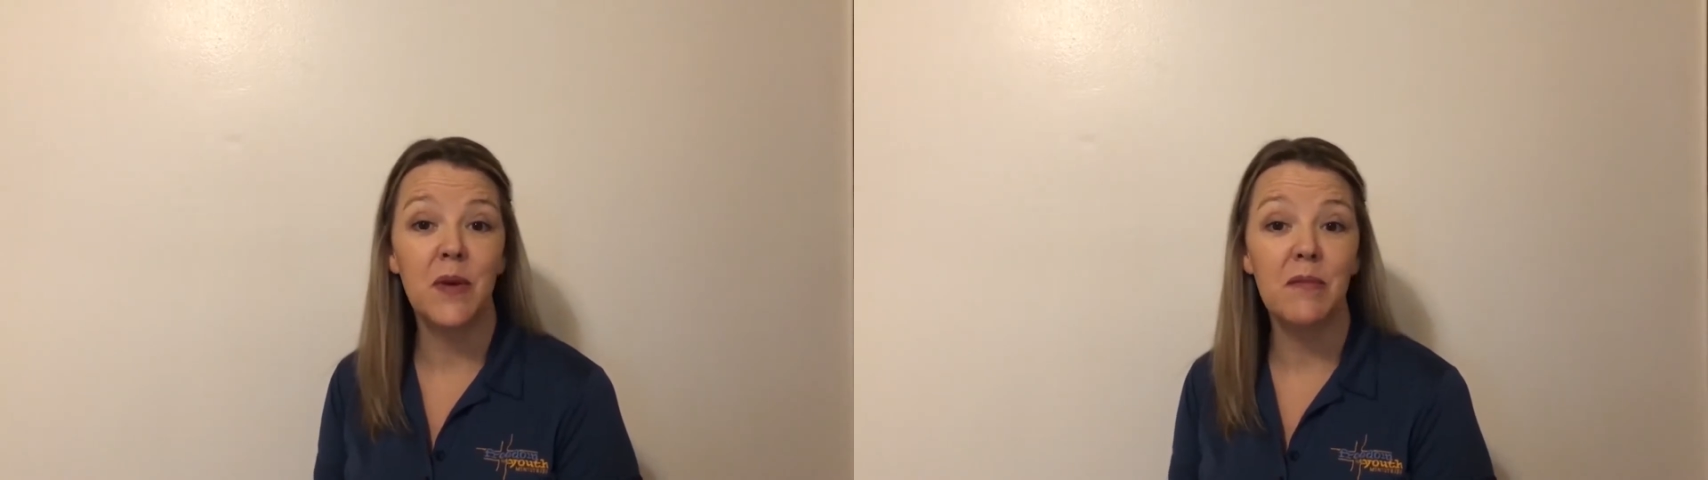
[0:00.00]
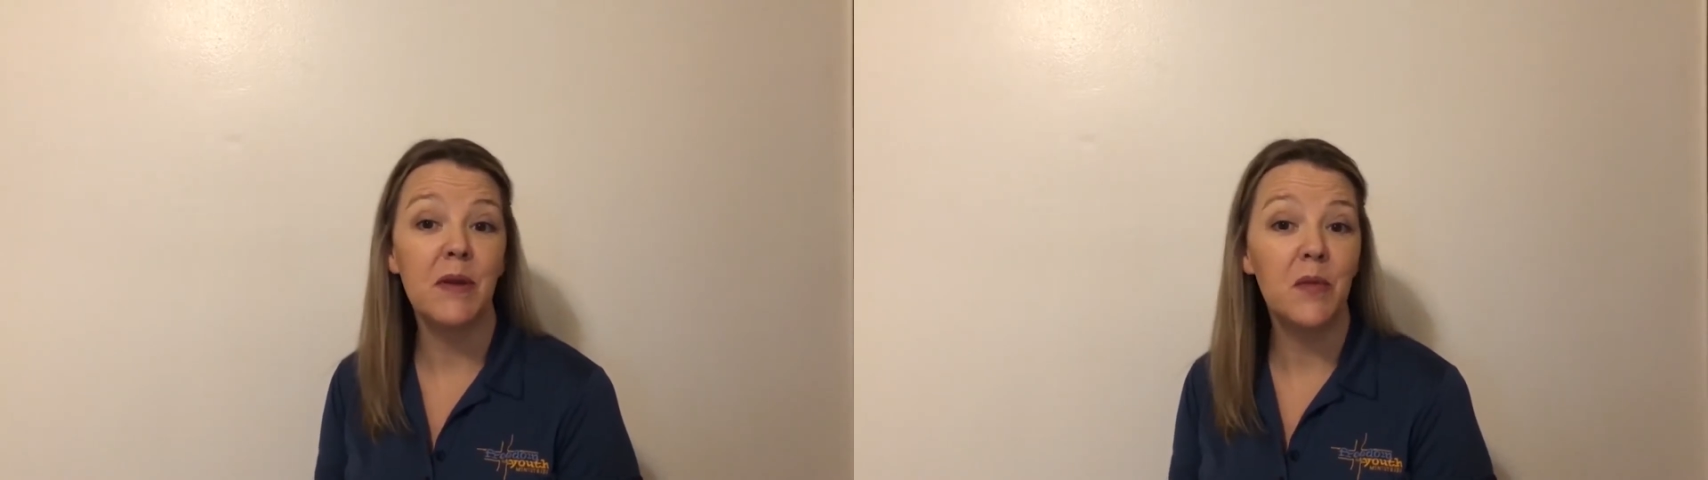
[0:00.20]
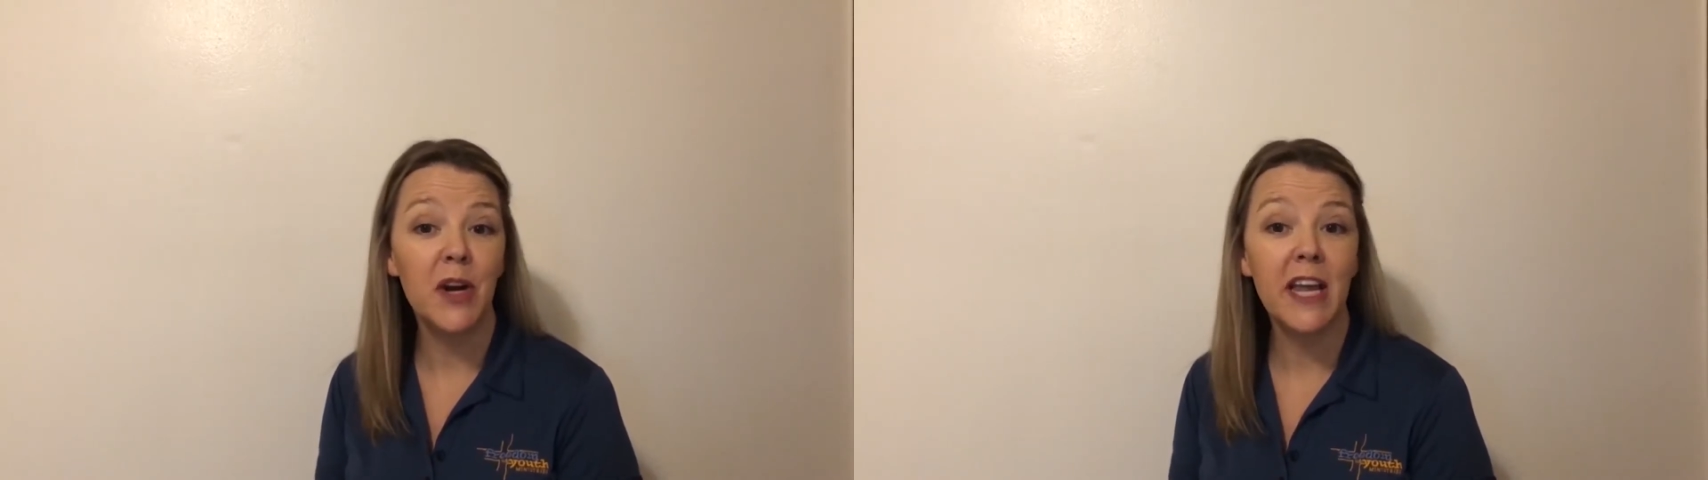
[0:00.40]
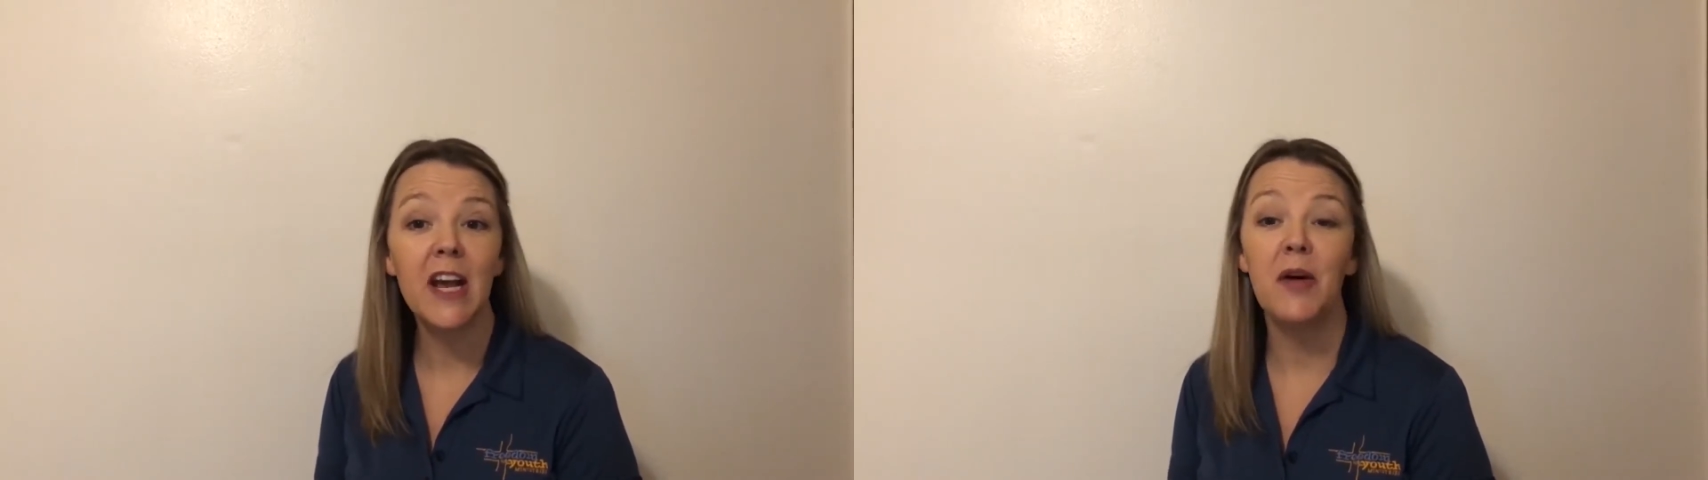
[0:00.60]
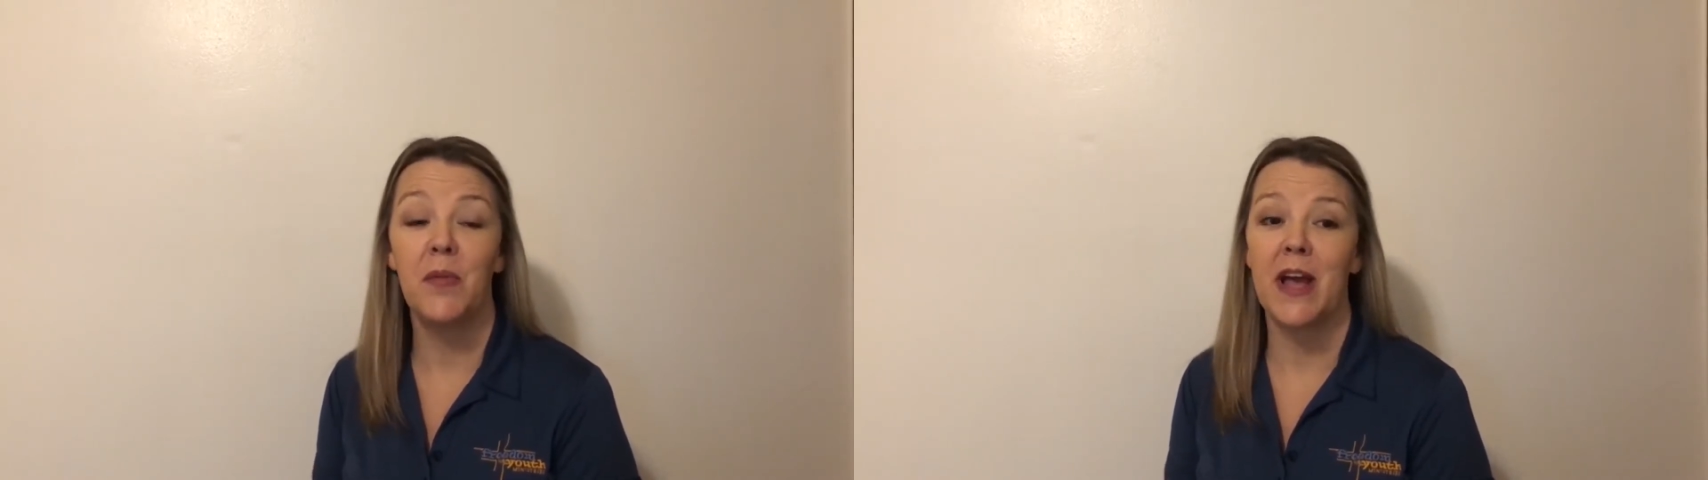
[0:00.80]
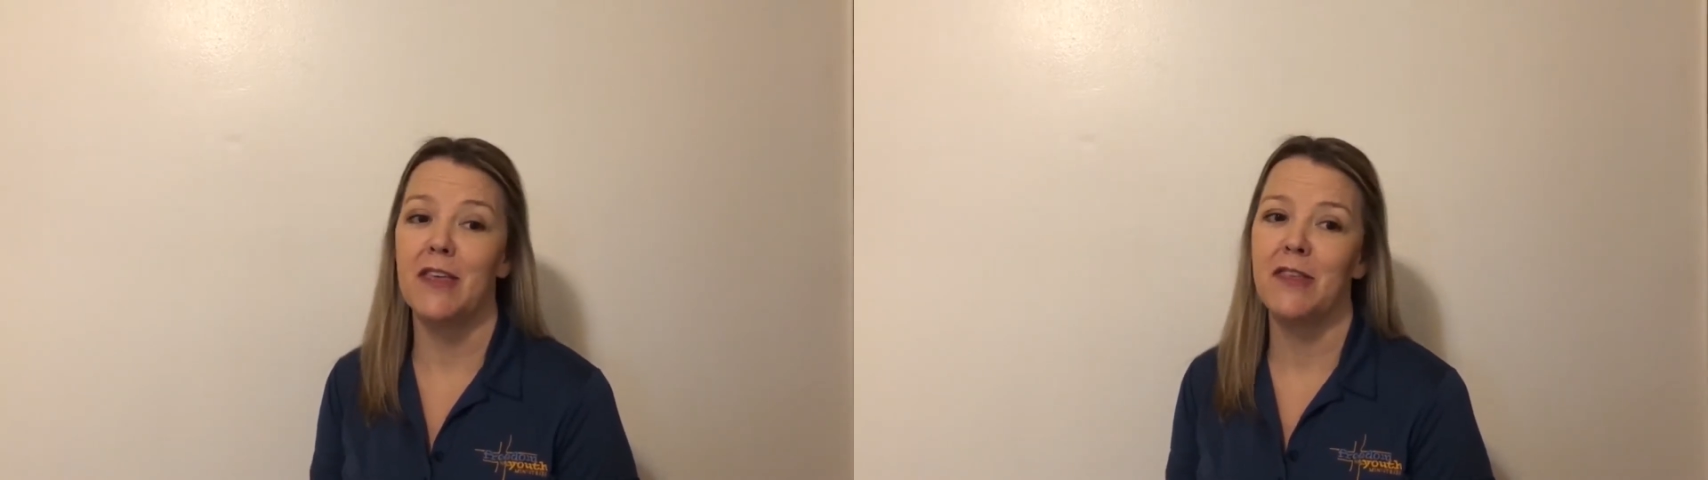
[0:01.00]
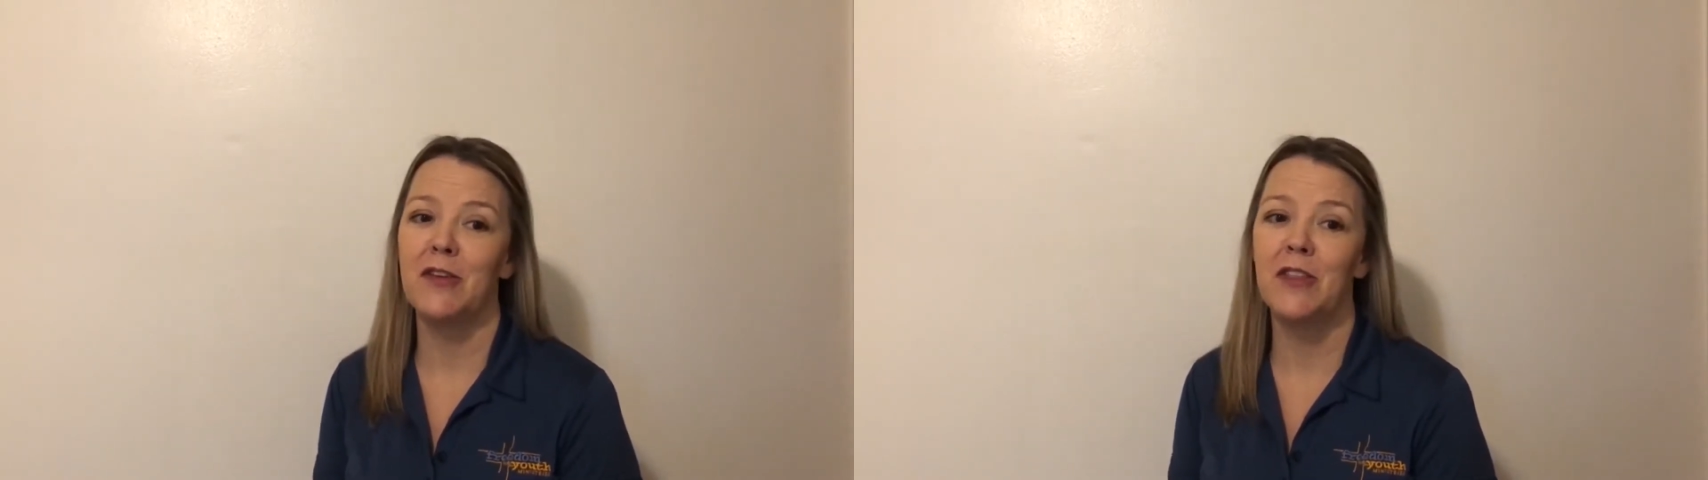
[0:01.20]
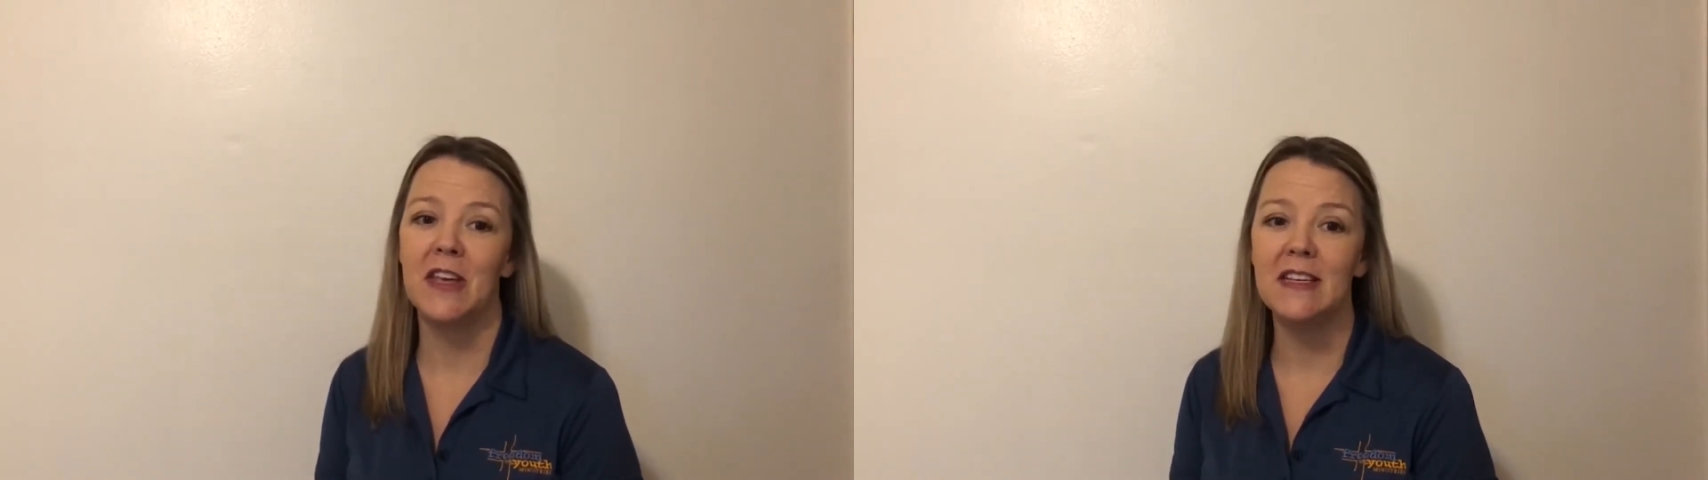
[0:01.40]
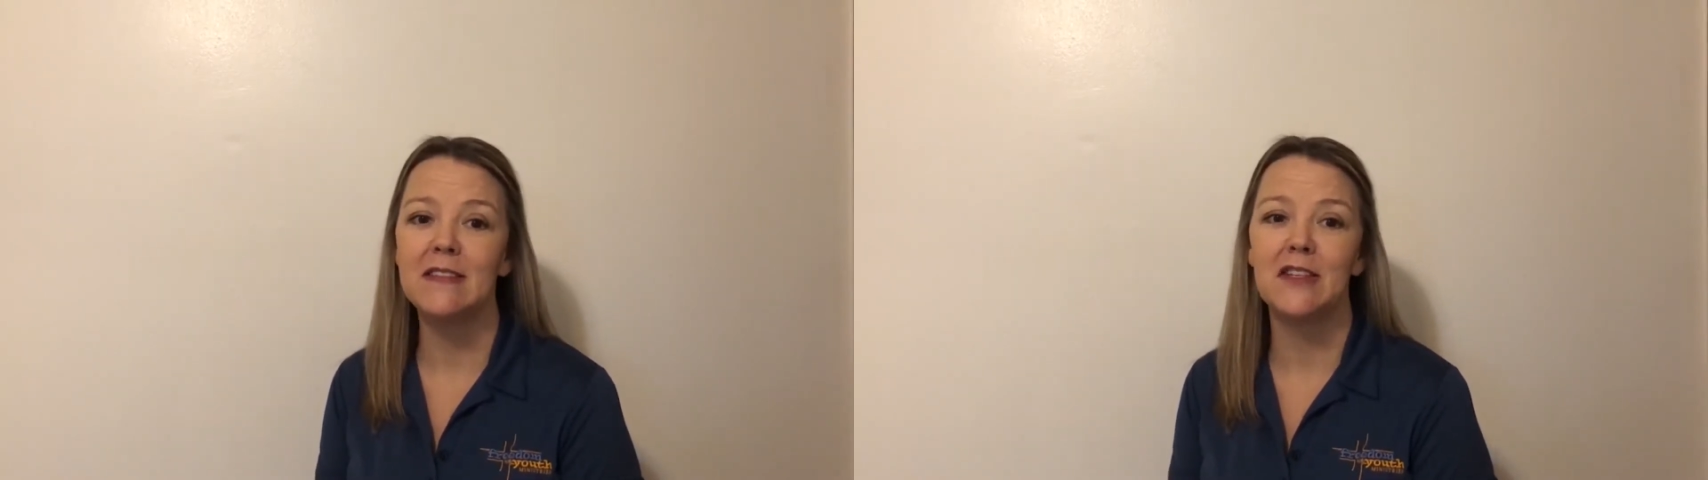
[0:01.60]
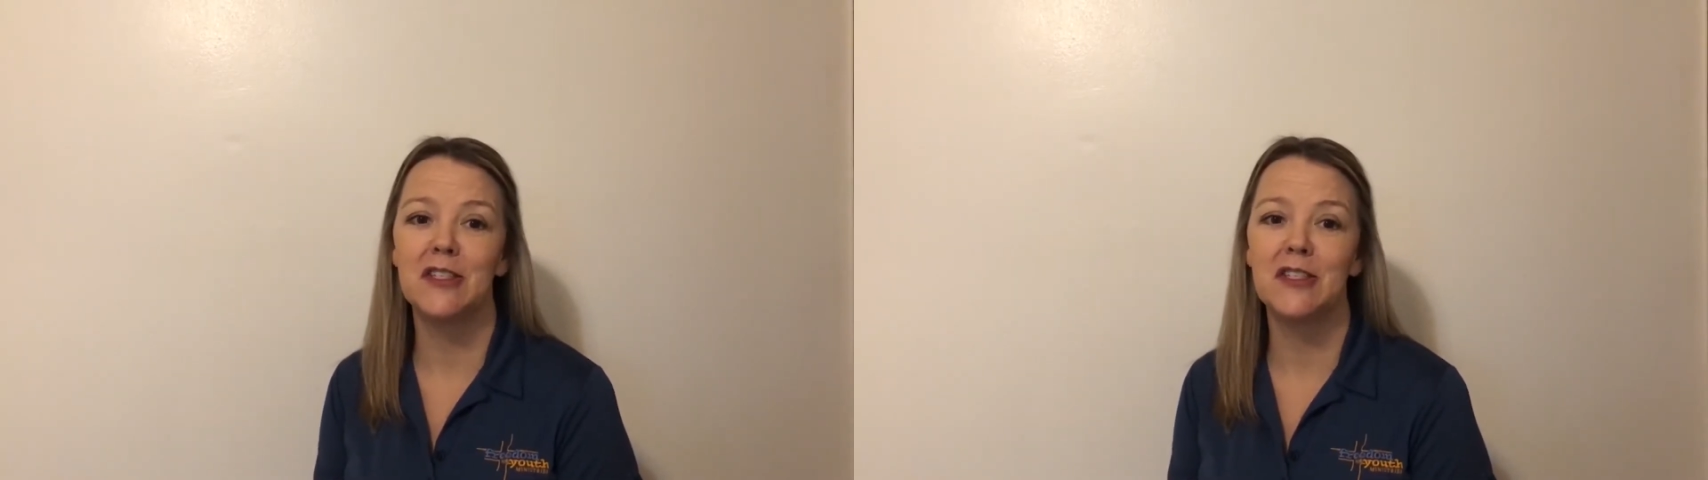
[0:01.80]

we've been working our way through the Easter